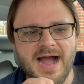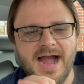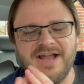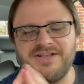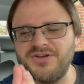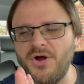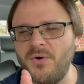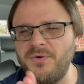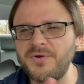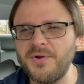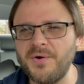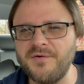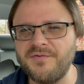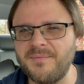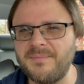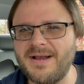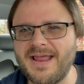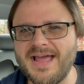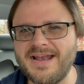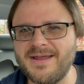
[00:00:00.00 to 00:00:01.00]
I don't know
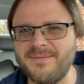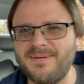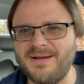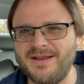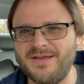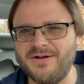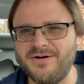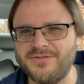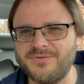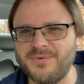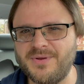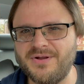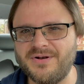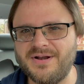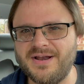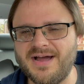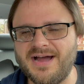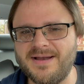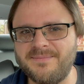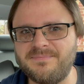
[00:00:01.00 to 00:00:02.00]
if I'm going to end up hitting all three
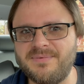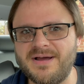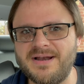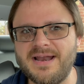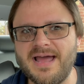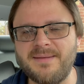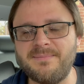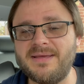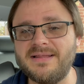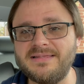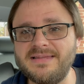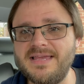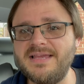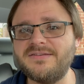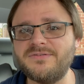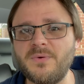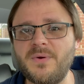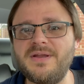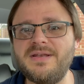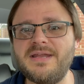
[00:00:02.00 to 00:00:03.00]
or not, but I'm at
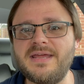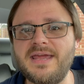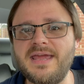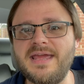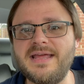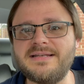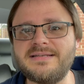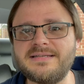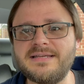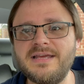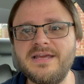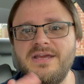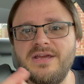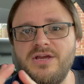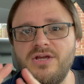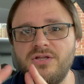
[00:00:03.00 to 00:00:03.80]
least going to hit